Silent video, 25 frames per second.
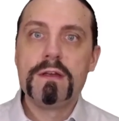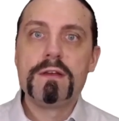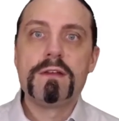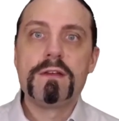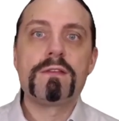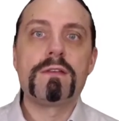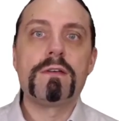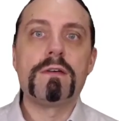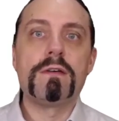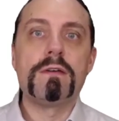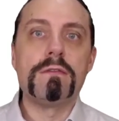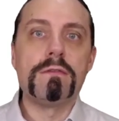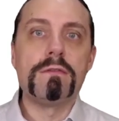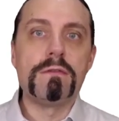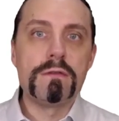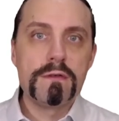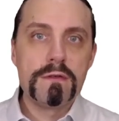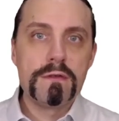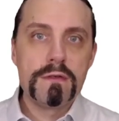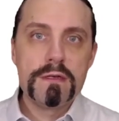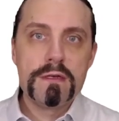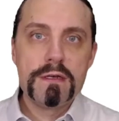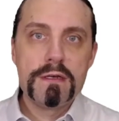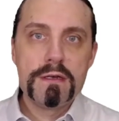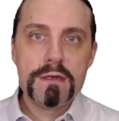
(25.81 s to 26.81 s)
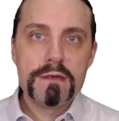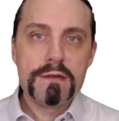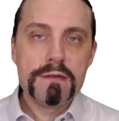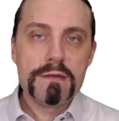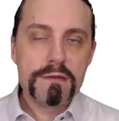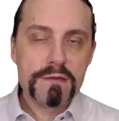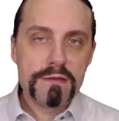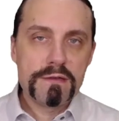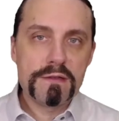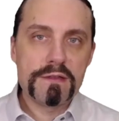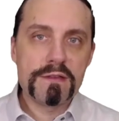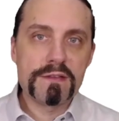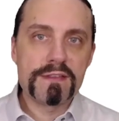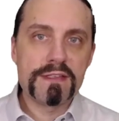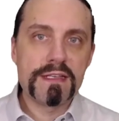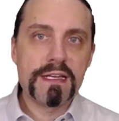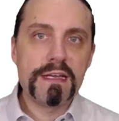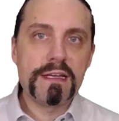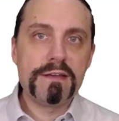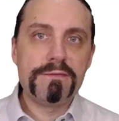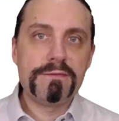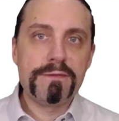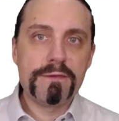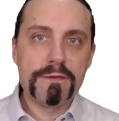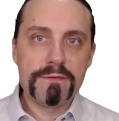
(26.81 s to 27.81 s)
So the
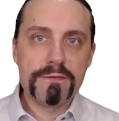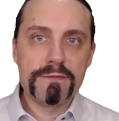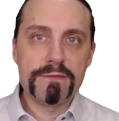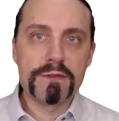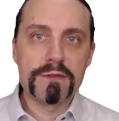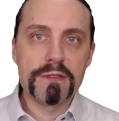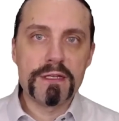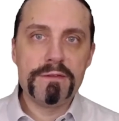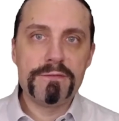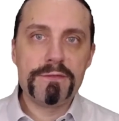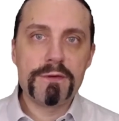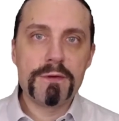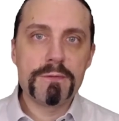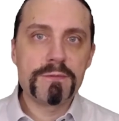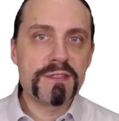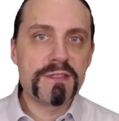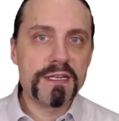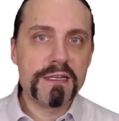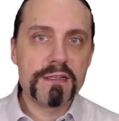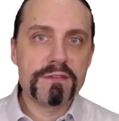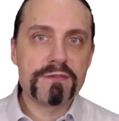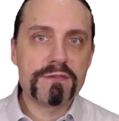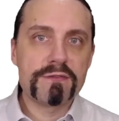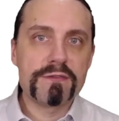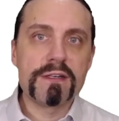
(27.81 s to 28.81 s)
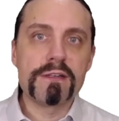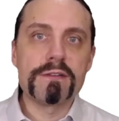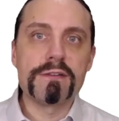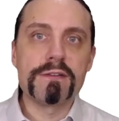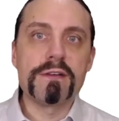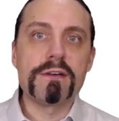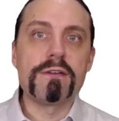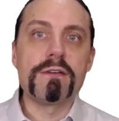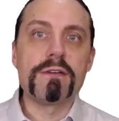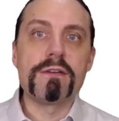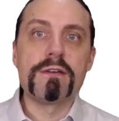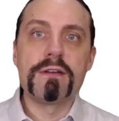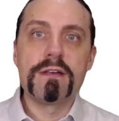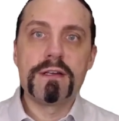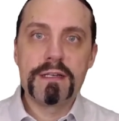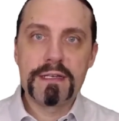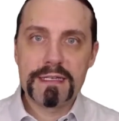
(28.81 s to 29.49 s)
SAFe for DevOps Health Radar